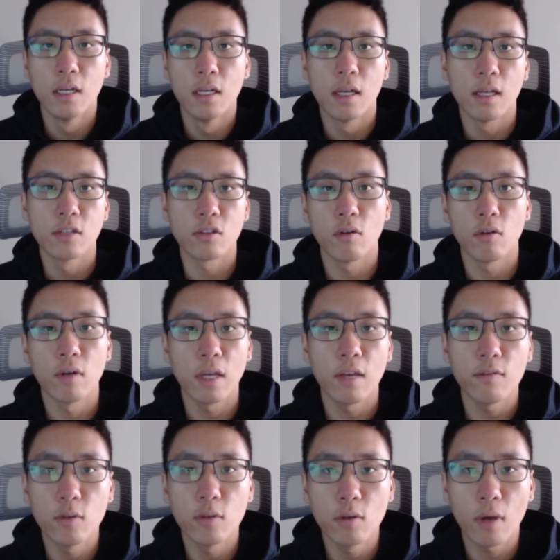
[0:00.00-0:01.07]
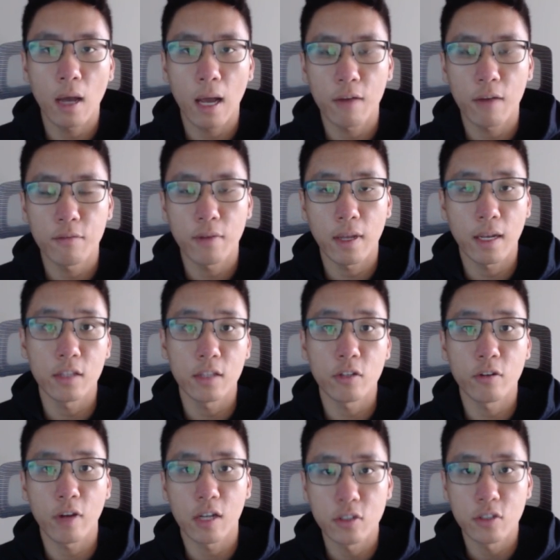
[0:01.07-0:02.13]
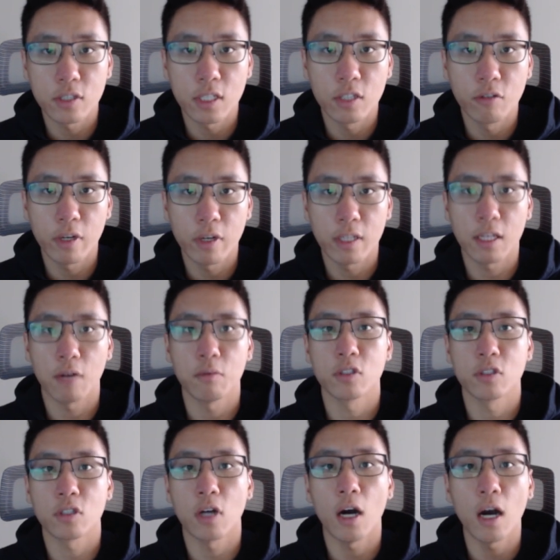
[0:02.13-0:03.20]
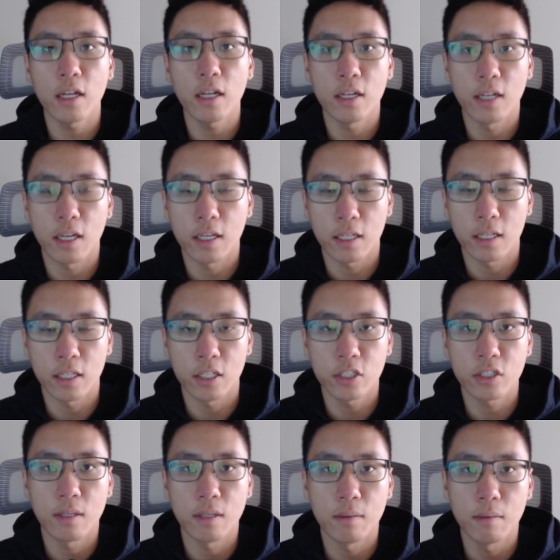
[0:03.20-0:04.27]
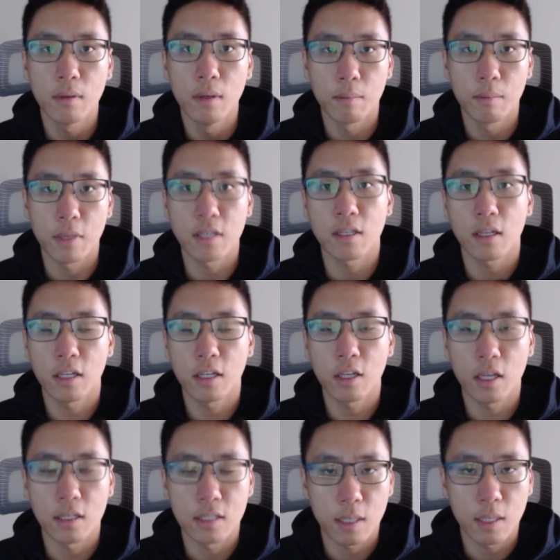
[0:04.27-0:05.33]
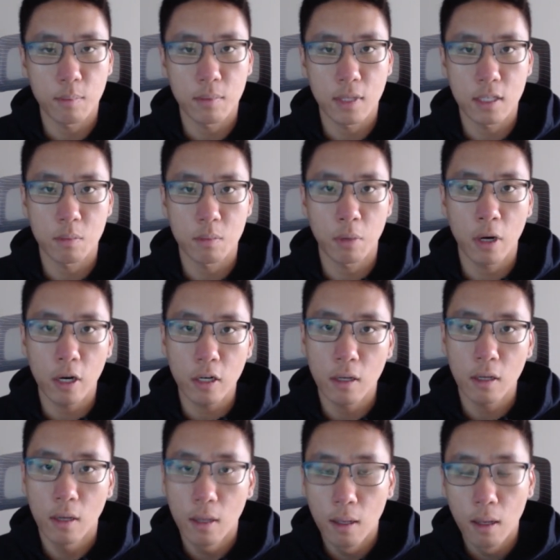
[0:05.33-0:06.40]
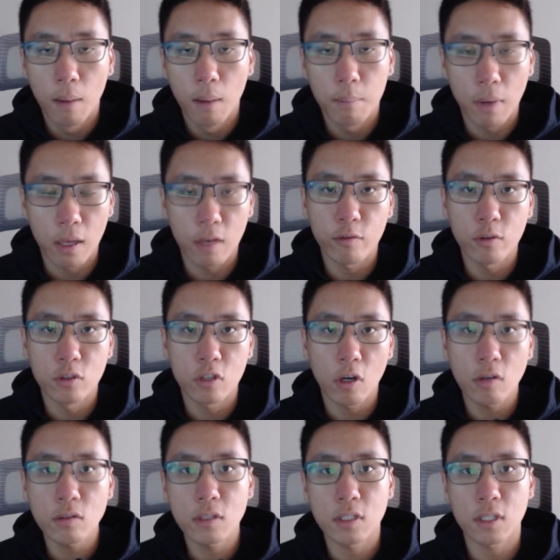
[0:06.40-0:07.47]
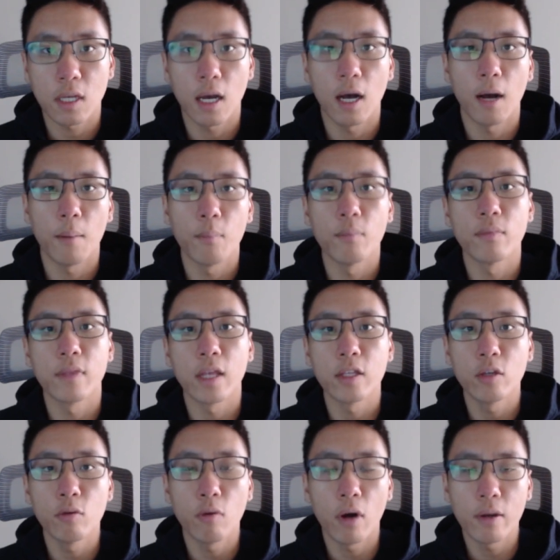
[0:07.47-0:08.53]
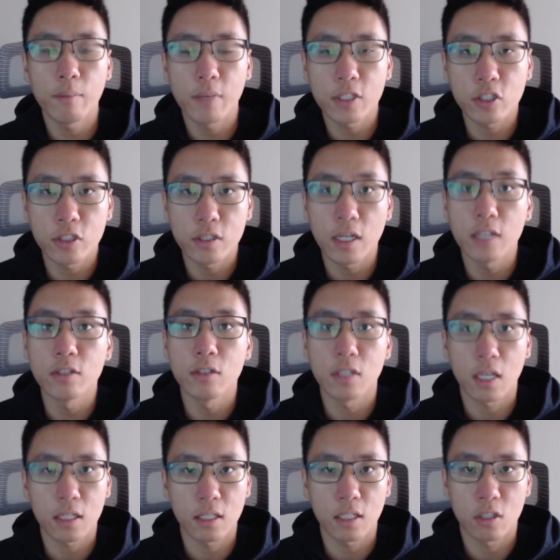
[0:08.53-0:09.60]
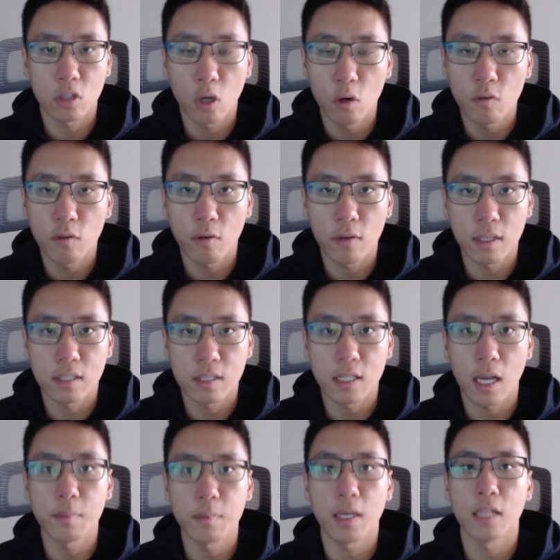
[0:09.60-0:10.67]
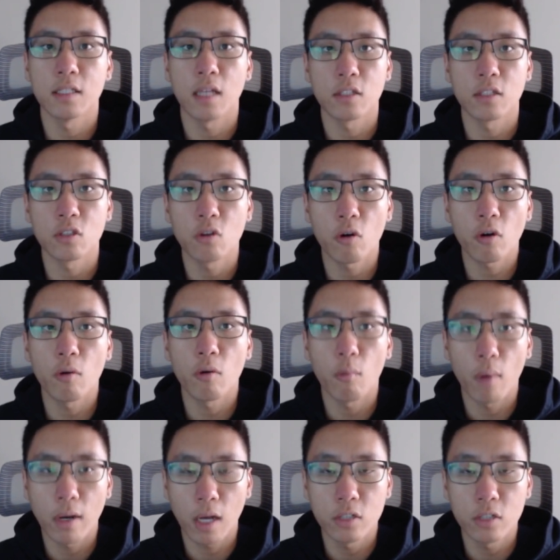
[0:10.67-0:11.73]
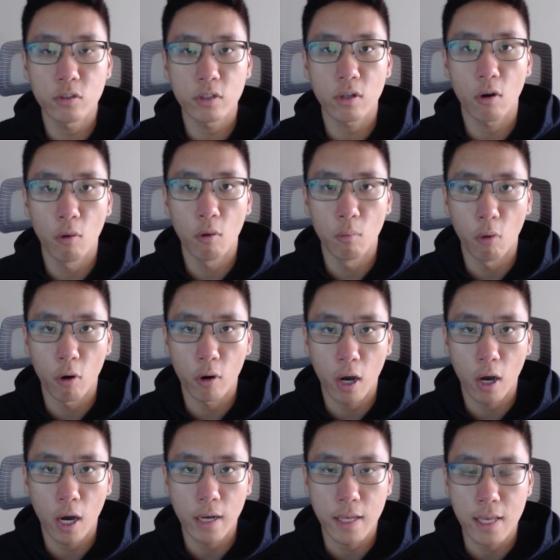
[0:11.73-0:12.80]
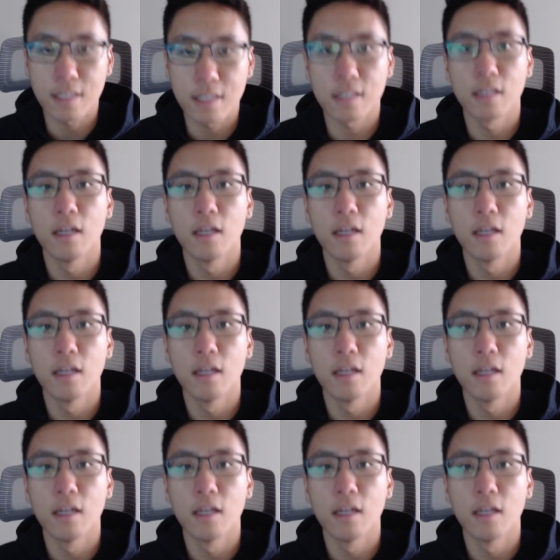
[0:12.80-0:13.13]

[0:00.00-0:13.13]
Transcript: And so if you have an undergraduate degree that was taught in English, then basically you can skip this part. But if you don't, um, then you want to make sure that you take the TOEFL exam and score 100 or more on it.